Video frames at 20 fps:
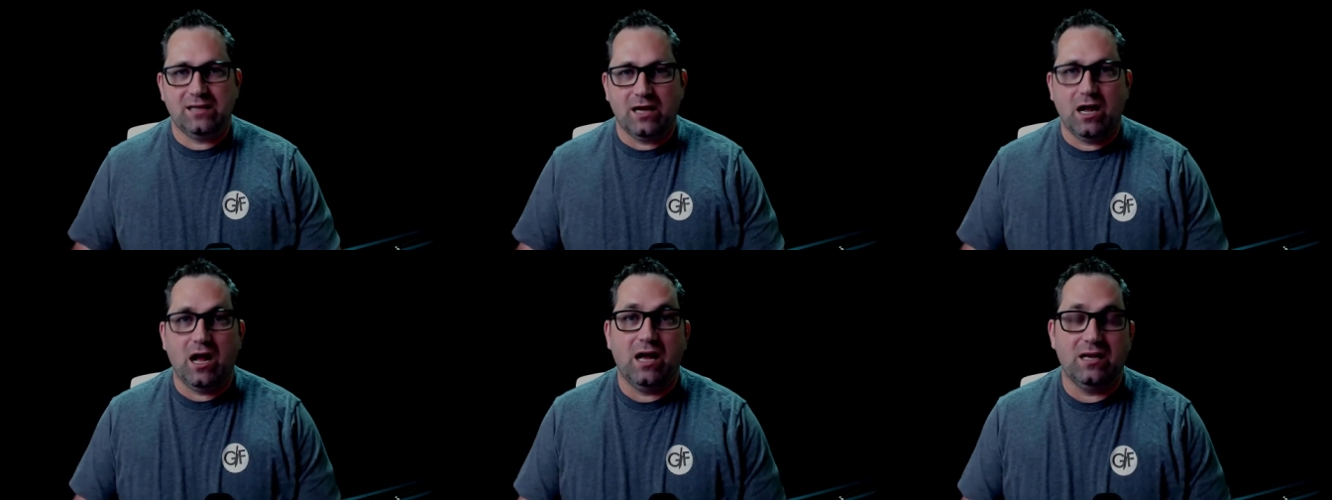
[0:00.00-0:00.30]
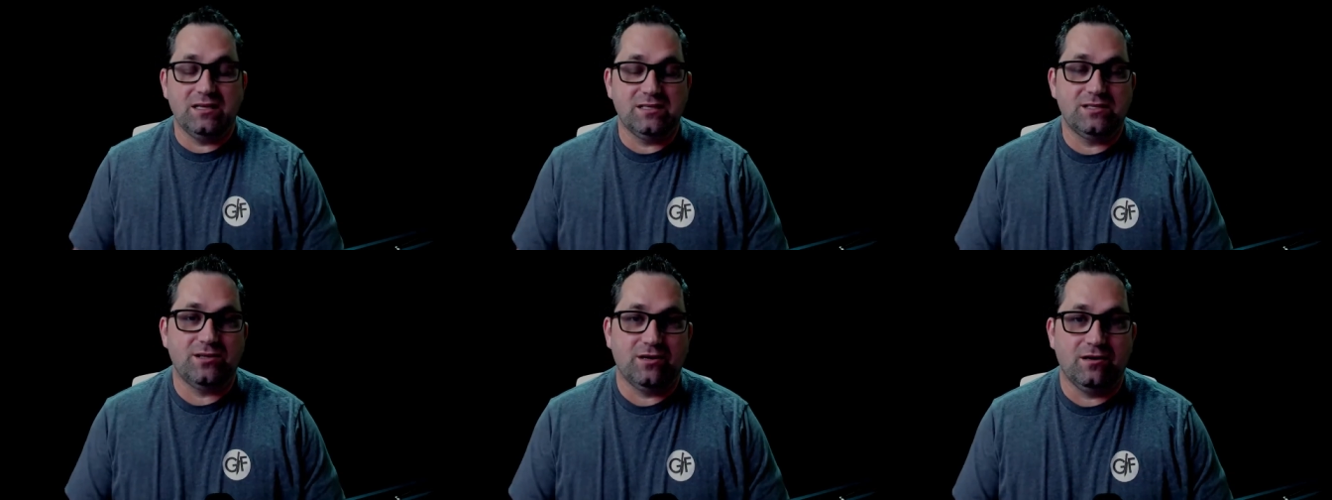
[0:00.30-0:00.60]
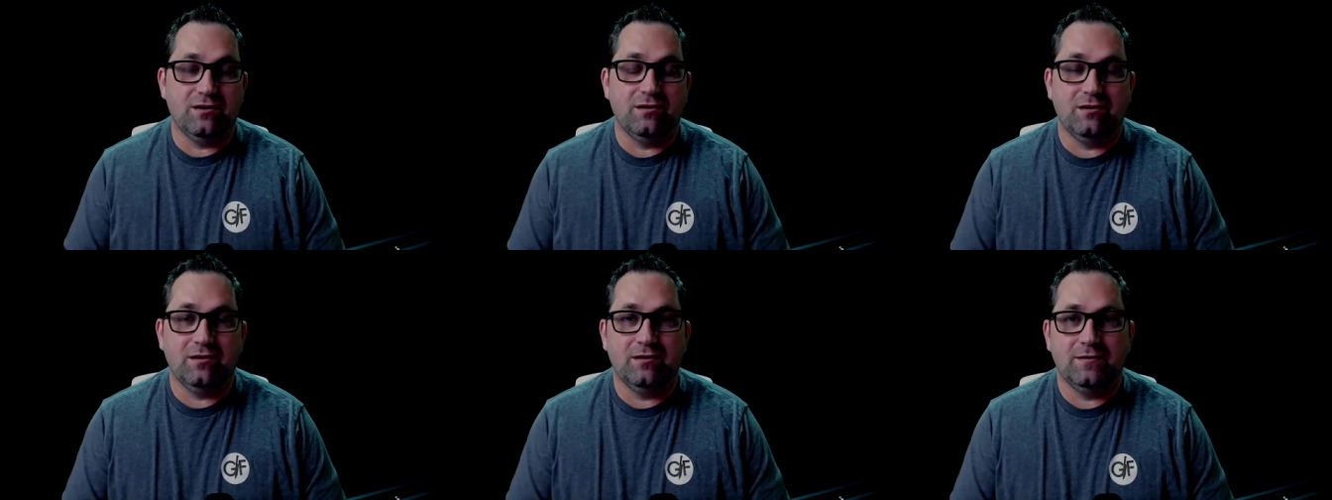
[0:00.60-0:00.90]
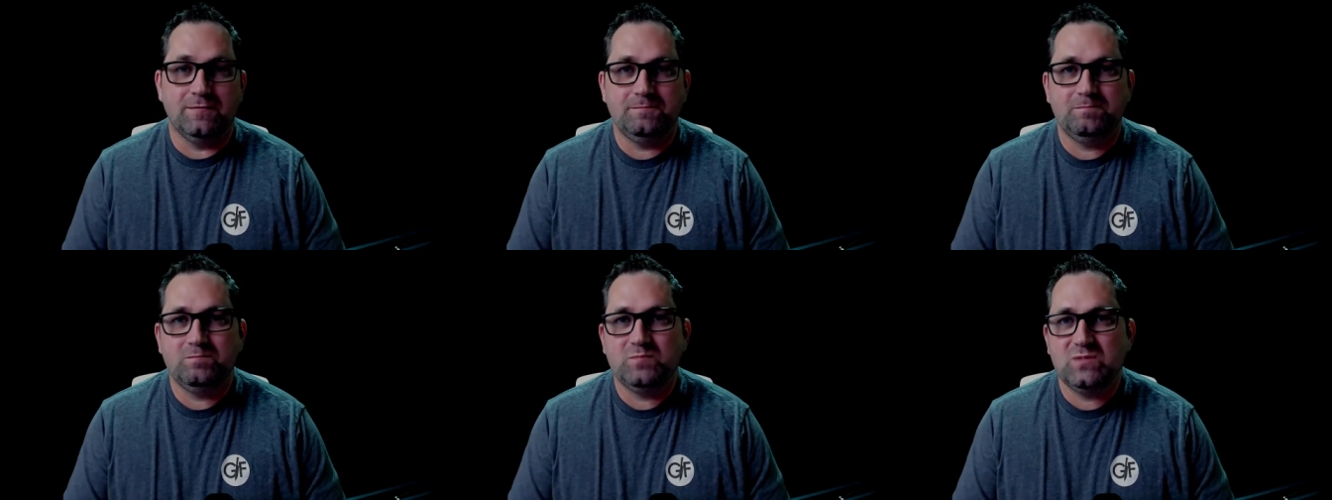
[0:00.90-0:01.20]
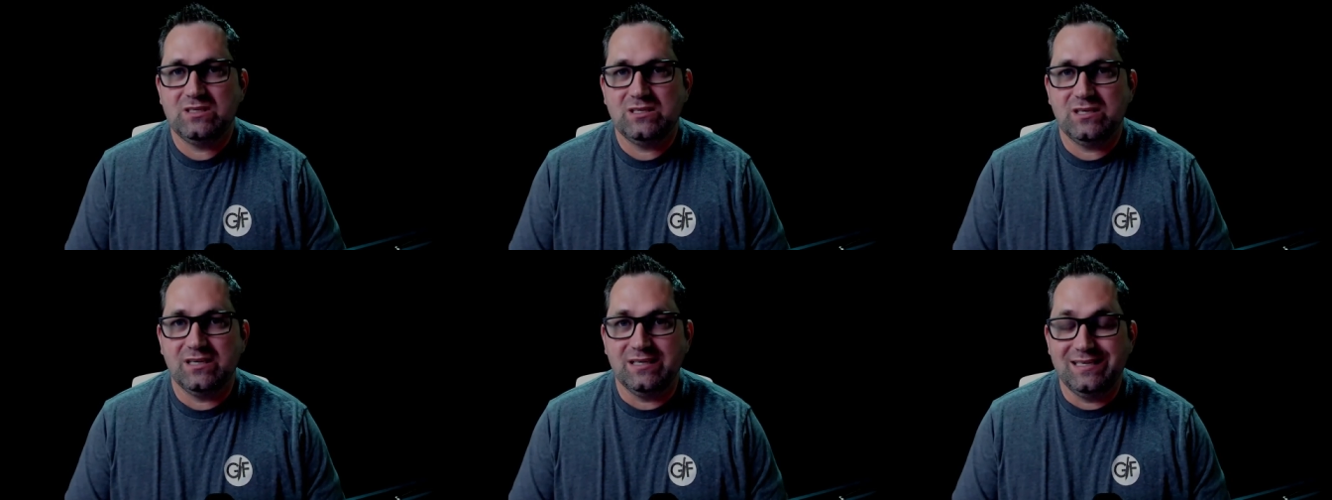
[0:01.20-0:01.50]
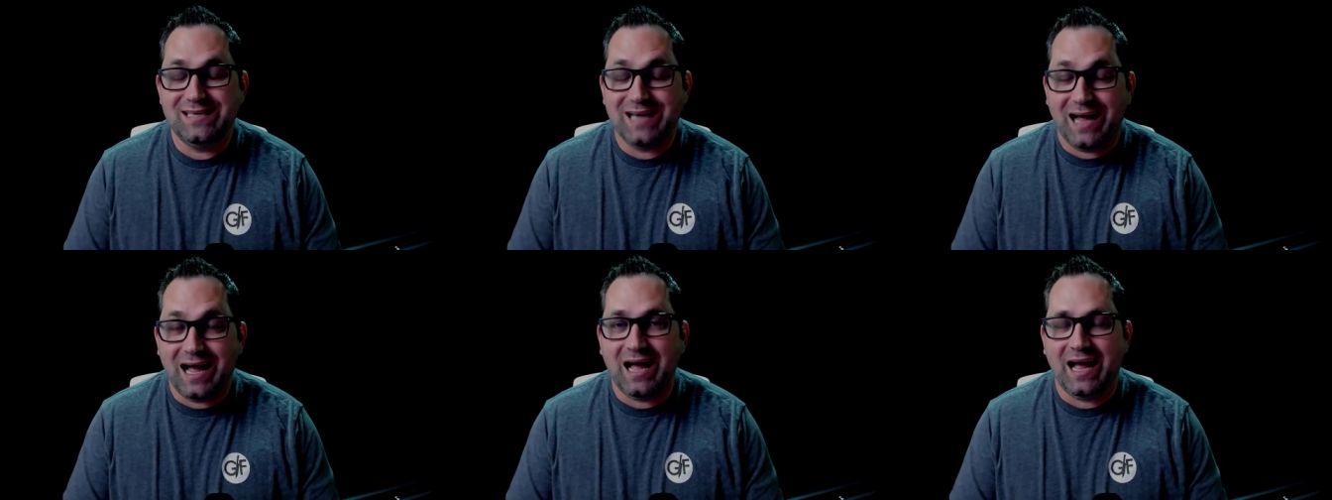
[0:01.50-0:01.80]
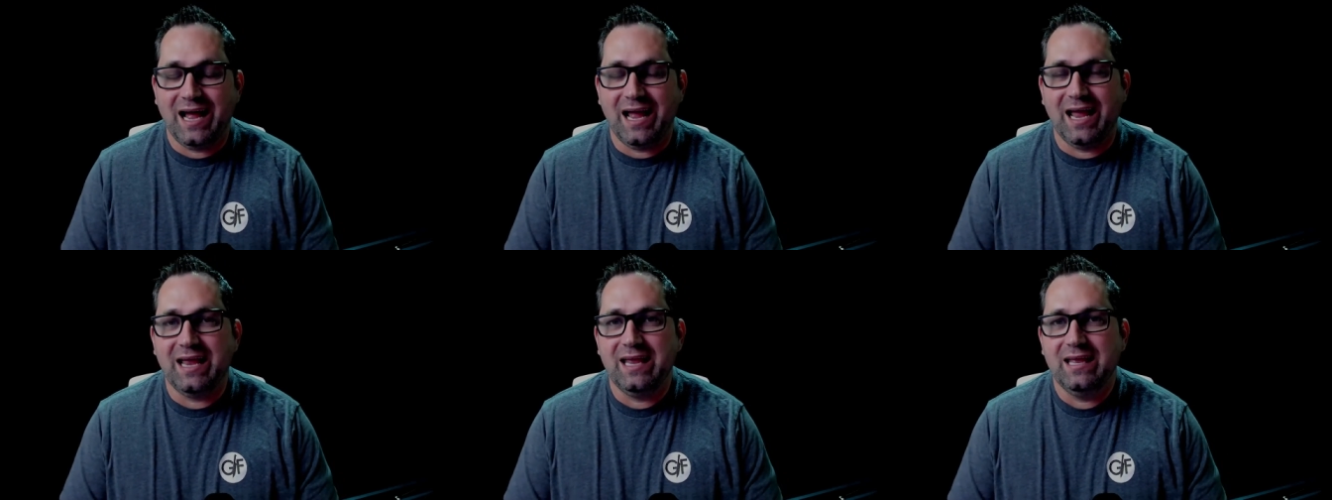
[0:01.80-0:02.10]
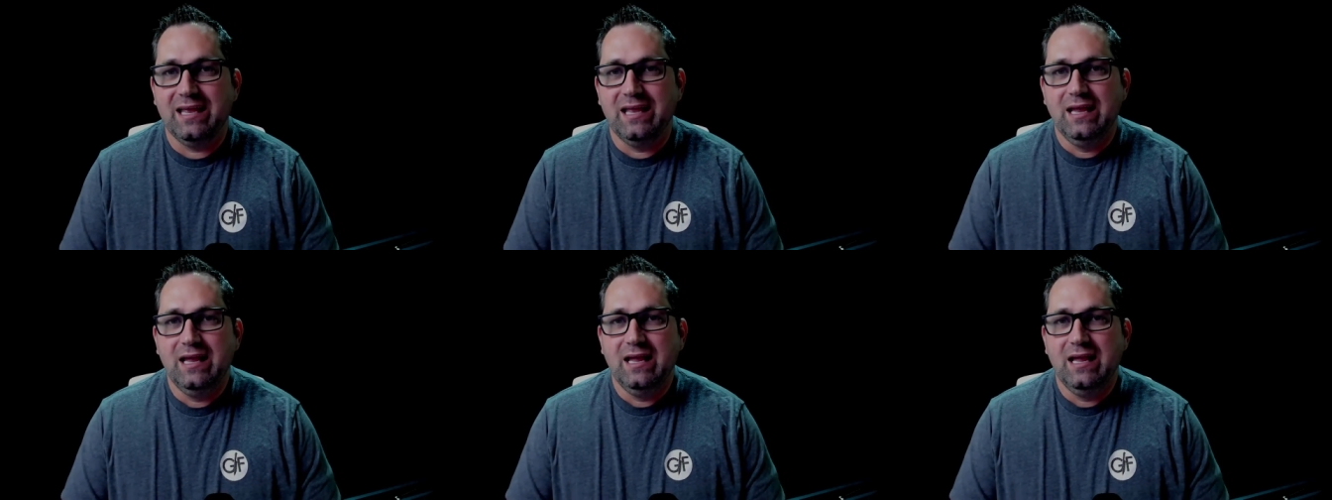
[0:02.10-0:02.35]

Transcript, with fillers: caused her to die.